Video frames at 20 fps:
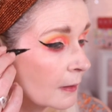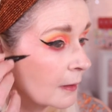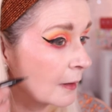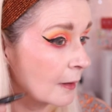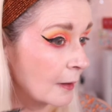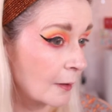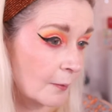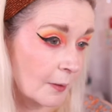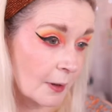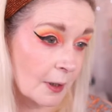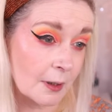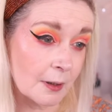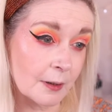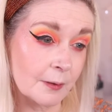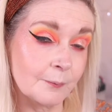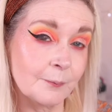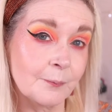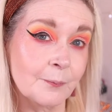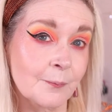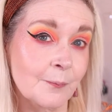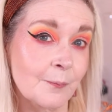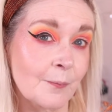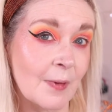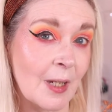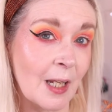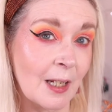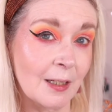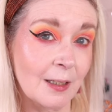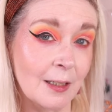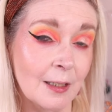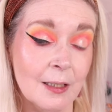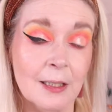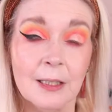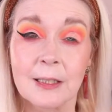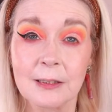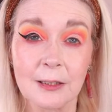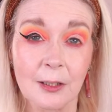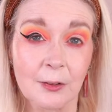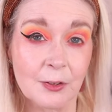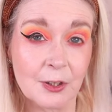There we go.
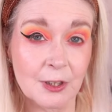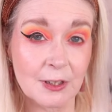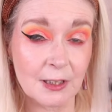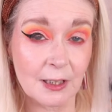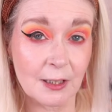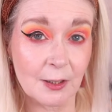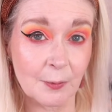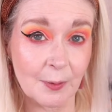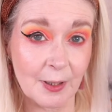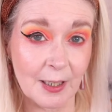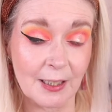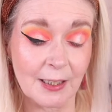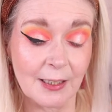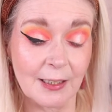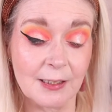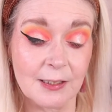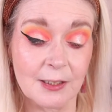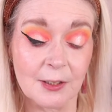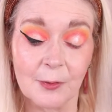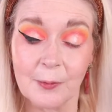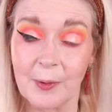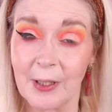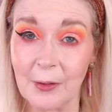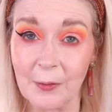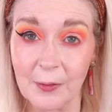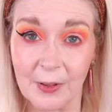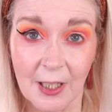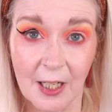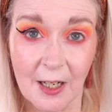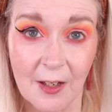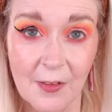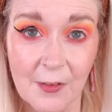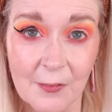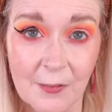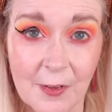So I'm just going to quickly do a wing on the other